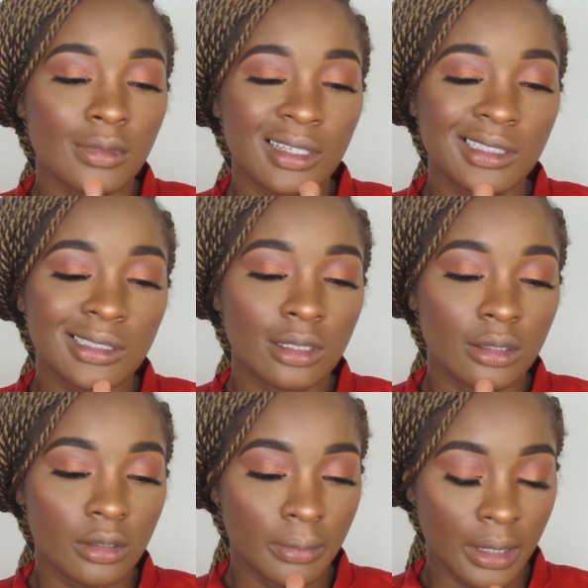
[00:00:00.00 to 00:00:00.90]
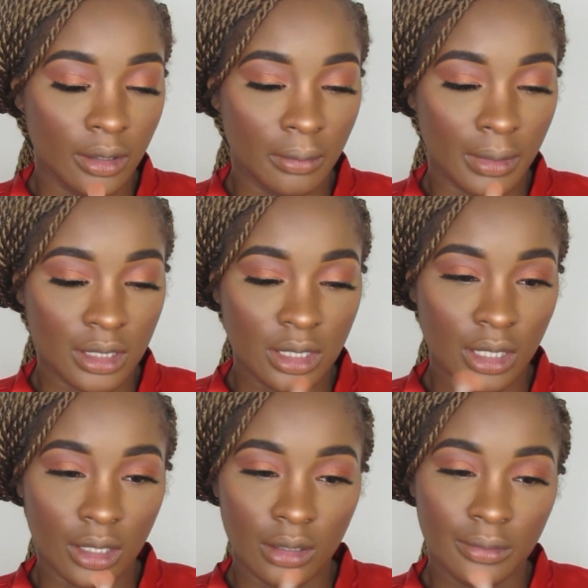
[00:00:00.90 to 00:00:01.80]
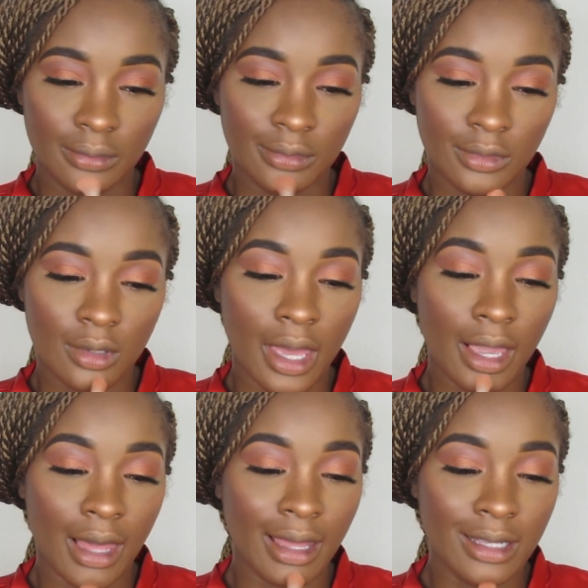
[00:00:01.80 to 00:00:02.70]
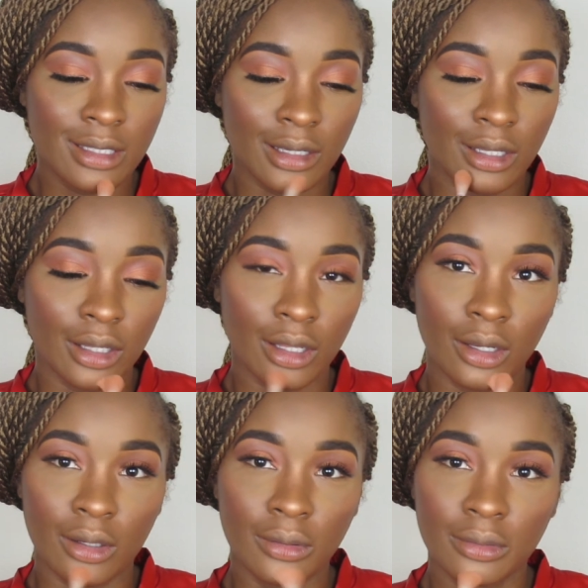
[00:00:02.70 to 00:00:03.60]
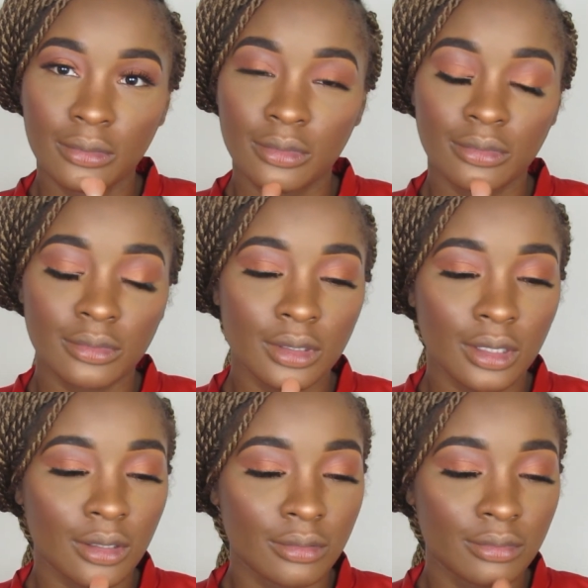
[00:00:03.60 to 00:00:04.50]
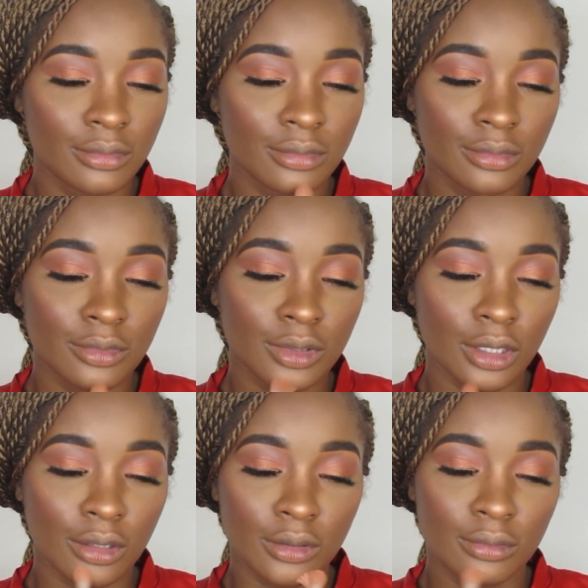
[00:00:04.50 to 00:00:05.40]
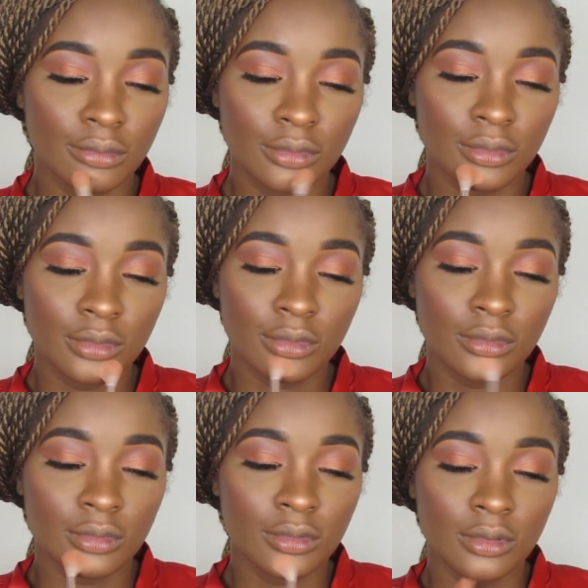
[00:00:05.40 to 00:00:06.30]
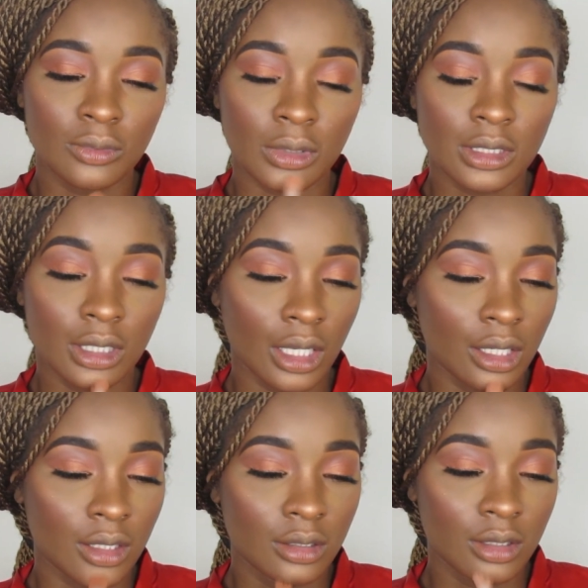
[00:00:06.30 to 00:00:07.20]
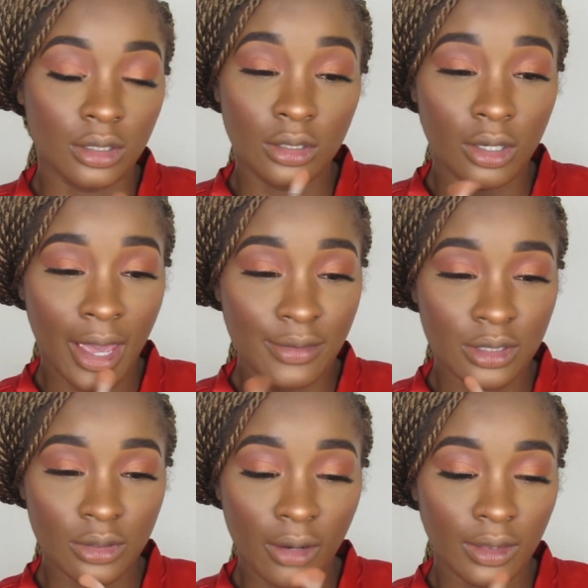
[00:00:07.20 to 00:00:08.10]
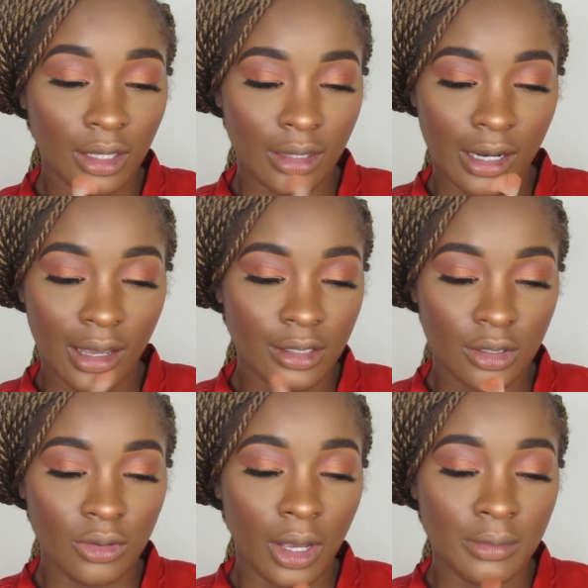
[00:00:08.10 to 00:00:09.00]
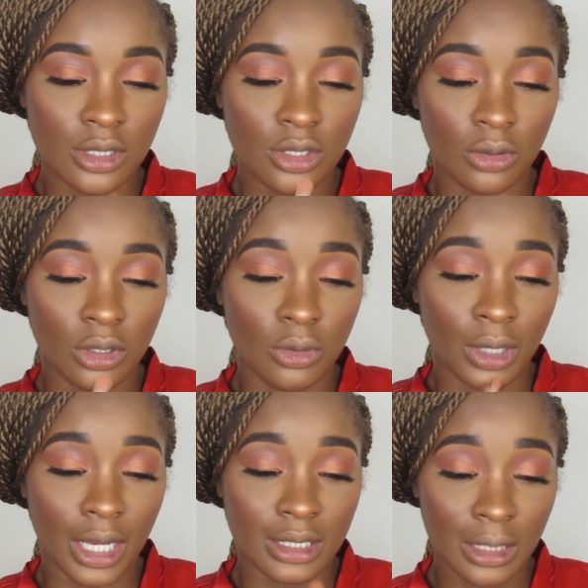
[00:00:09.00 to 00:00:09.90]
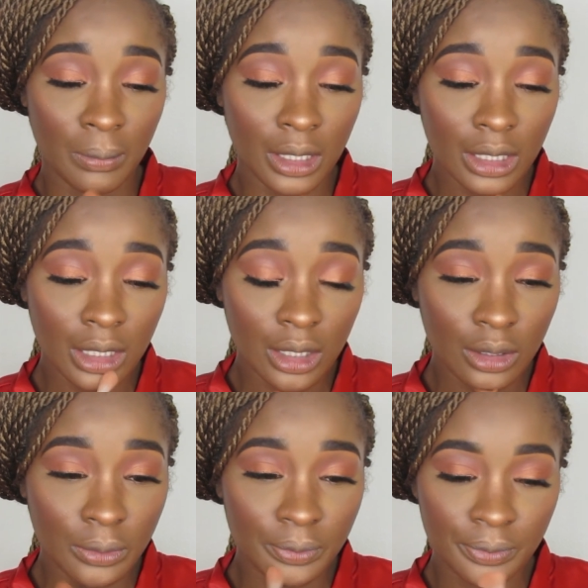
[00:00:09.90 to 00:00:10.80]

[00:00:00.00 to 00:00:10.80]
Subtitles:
and just a little bit on my chin. Like, I like to glow, you know? So, once again, you don't have to do everything that I do. I'm just showing you what I typically do.